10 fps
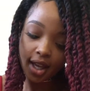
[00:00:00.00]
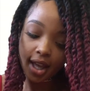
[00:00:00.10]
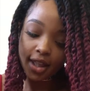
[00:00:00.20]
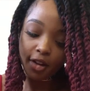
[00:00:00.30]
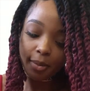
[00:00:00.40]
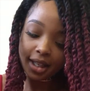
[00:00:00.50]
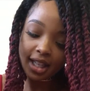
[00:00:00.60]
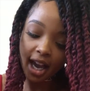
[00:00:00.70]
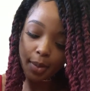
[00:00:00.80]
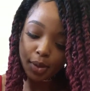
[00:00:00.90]
There will be
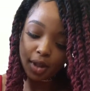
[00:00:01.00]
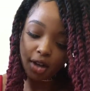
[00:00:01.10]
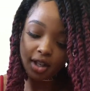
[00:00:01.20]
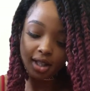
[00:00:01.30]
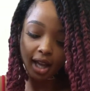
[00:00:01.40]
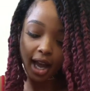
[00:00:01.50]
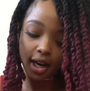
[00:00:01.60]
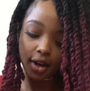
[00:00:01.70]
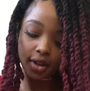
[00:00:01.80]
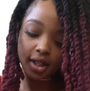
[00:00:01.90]
times when your
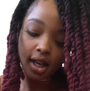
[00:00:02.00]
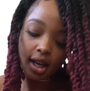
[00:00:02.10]
desires